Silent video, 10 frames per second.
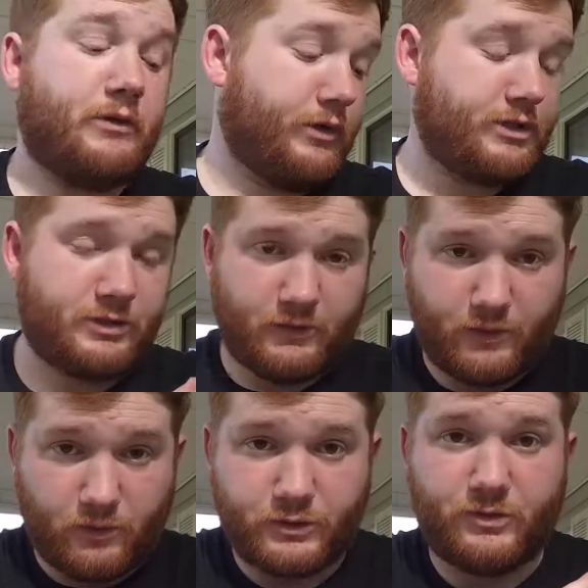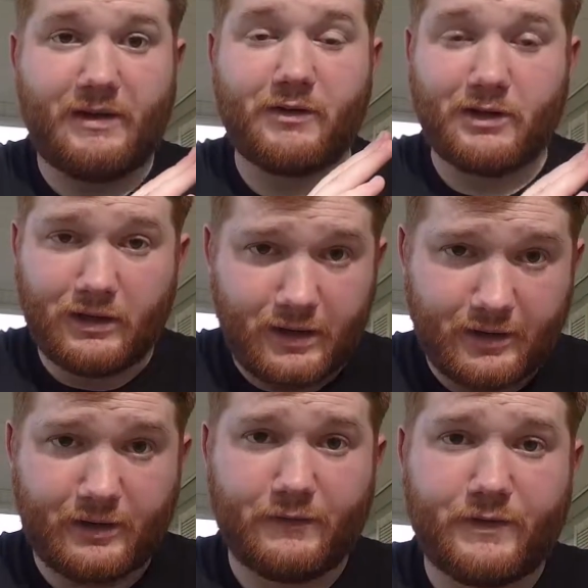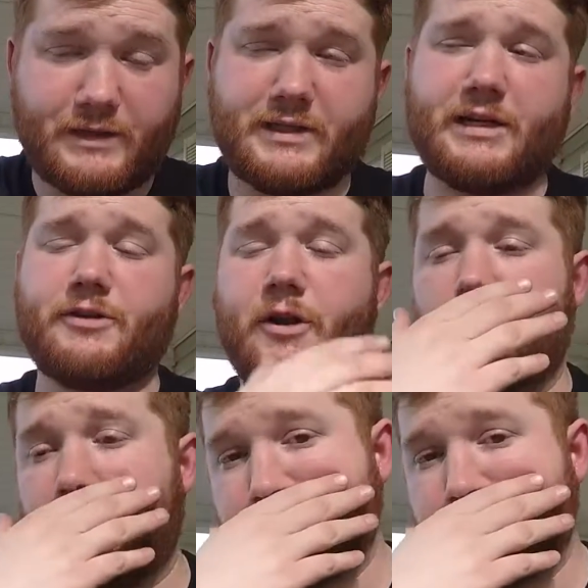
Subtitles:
which of course you have a lot of inside your helmet.